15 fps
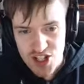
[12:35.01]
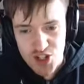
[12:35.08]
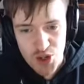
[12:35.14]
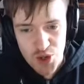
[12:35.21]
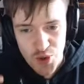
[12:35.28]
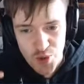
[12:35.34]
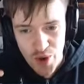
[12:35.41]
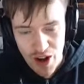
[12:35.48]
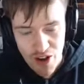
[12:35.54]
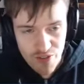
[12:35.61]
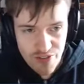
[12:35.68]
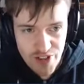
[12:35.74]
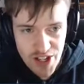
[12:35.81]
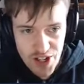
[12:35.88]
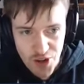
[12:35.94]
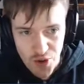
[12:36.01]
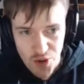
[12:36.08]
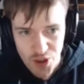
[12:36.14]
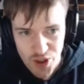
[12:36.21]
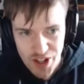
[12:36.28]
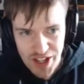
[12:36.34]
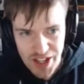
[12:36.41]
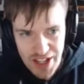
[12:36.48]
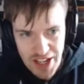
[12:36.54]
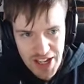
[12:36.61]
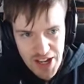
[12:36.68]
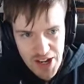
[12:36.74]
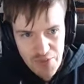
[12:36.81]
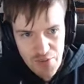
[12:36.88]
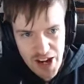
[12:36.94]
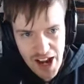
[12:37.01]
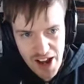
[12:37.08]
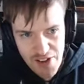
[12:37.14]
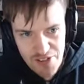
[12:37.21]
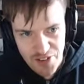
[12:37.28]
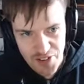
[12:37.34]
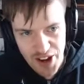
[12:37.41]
to our vehicle. We have,